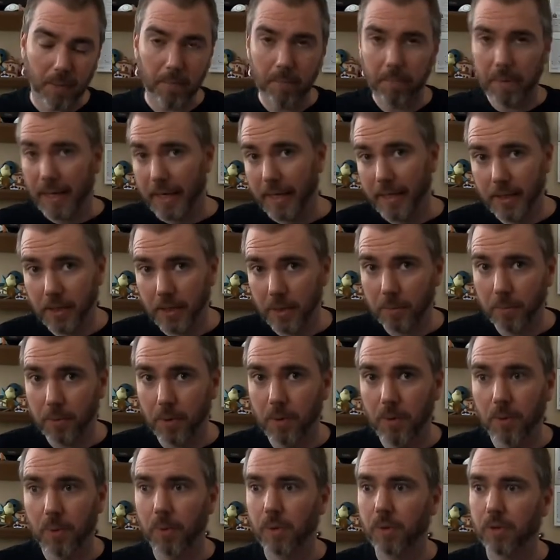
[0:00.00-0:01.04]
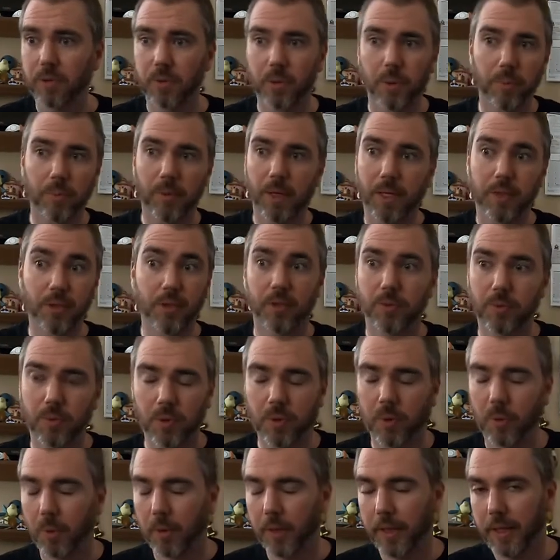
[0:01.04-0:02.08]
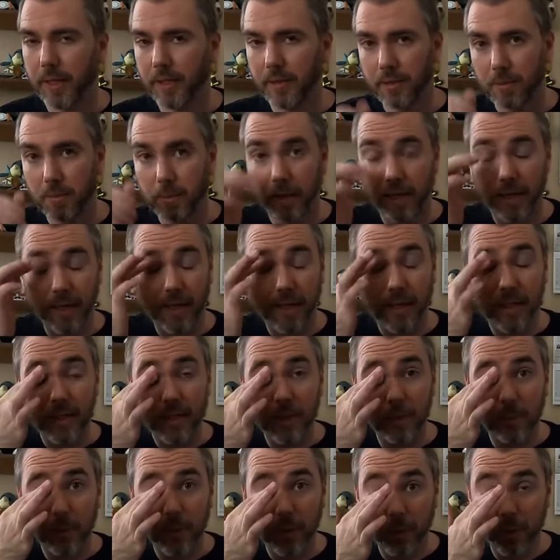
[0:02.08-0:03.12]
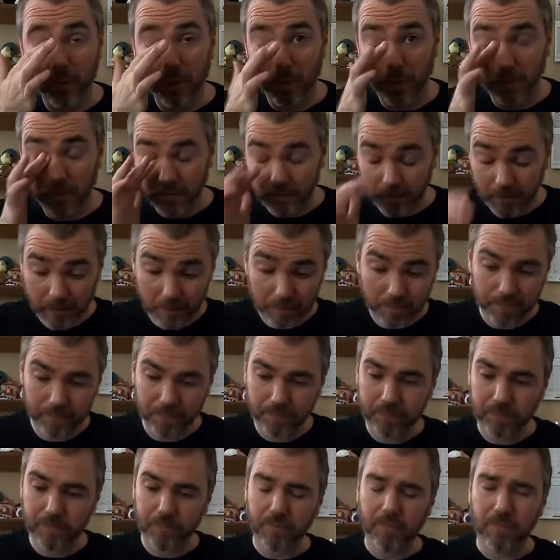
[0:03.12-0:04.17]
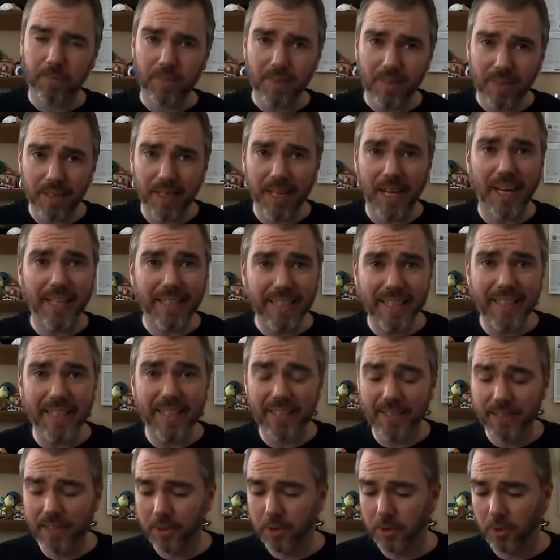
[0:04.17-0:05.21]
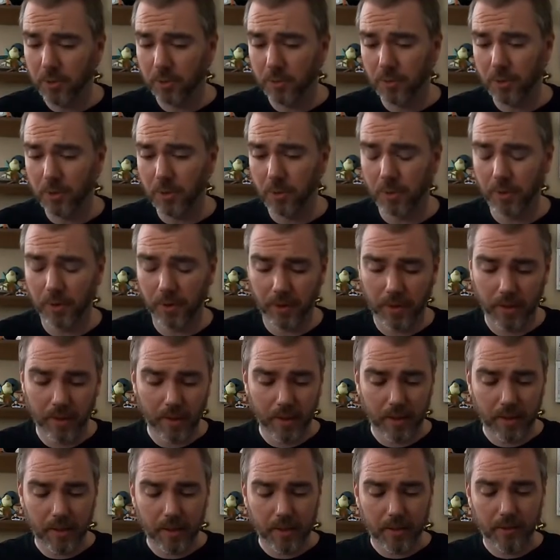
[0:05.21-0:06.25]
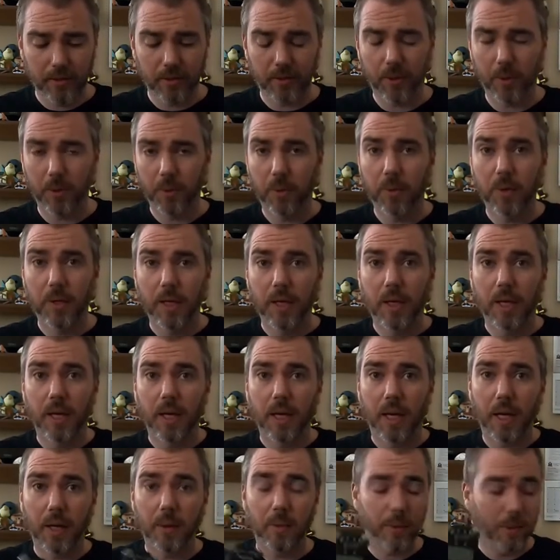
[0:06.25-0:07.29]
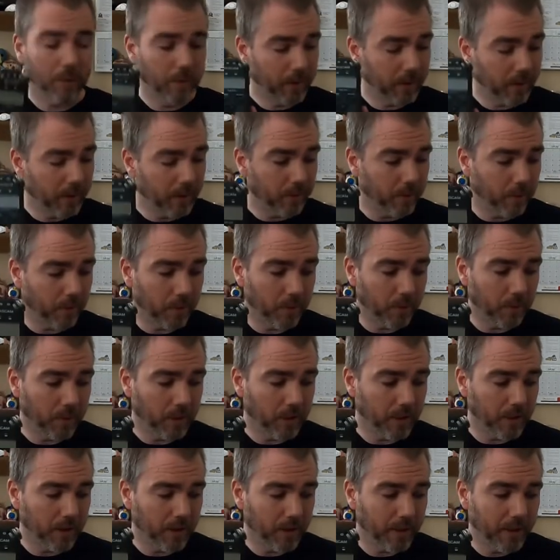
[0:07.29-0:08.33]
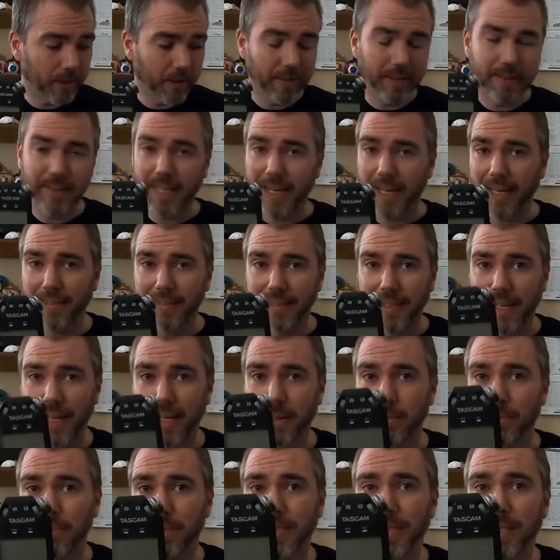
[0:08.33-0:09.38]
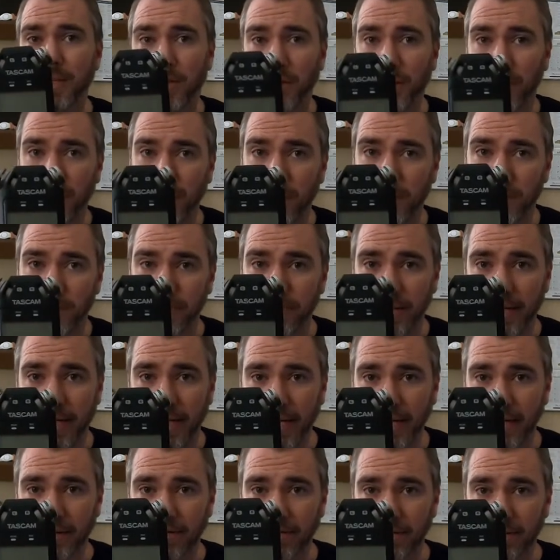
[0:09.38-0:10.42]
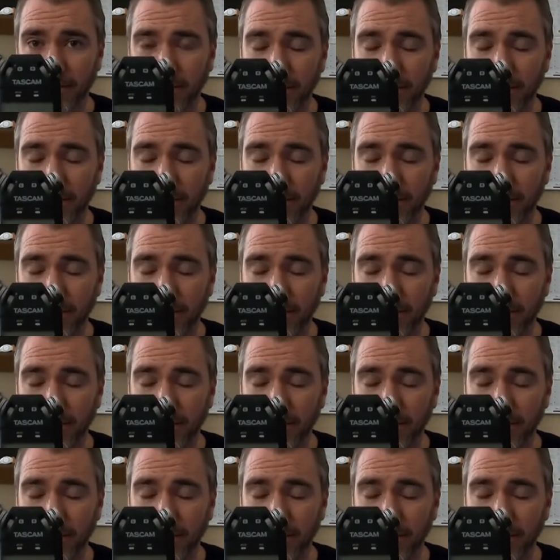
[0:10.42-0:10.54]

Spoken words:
backup recorder so I'm not just recording into my computer all the time. I needed a digital recorder. So I went with this one, which is the Tascam DR05.